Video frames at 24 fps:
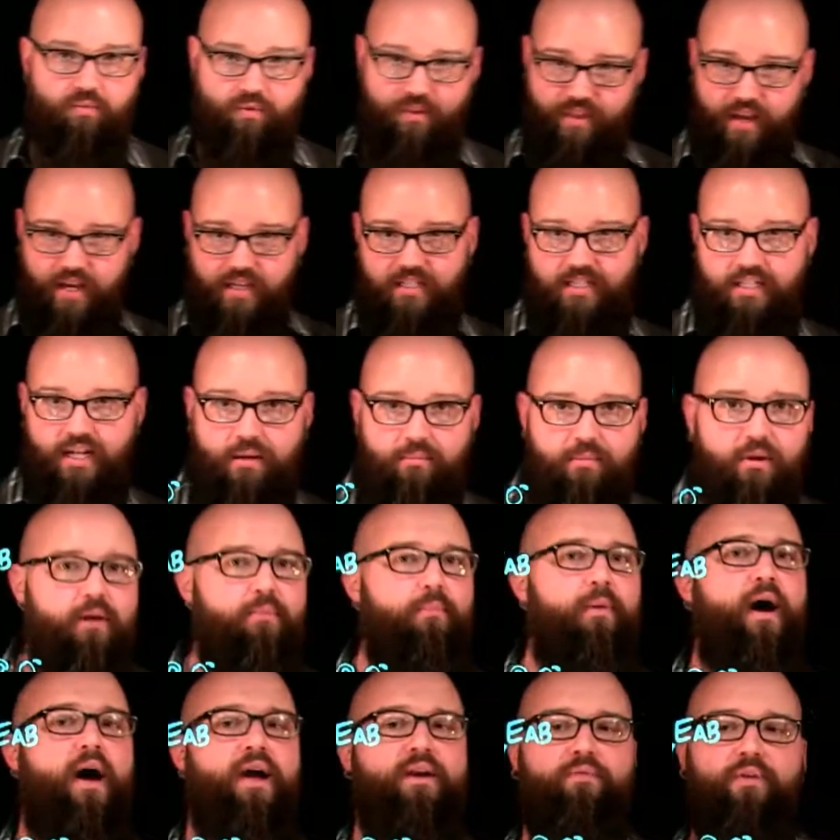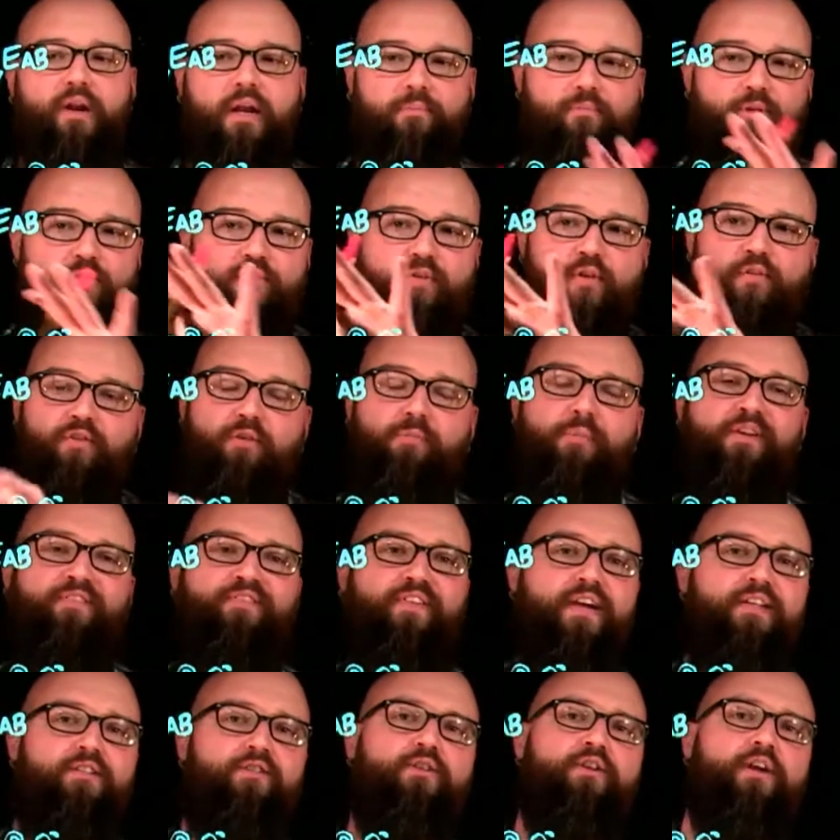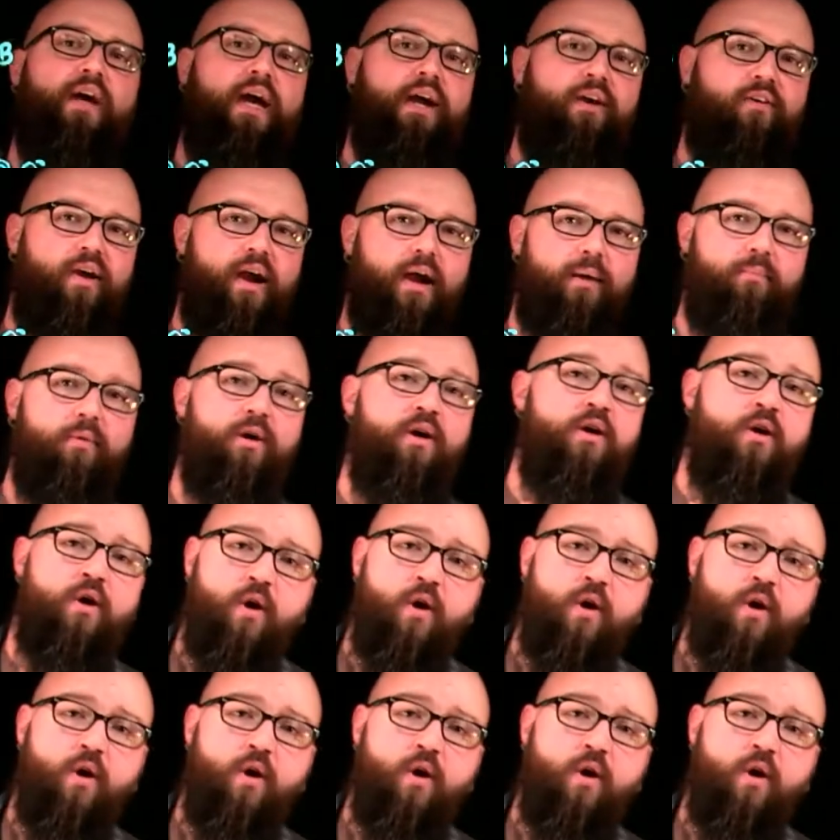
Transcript: With that statement in mind, when I move over to my phasor diagram,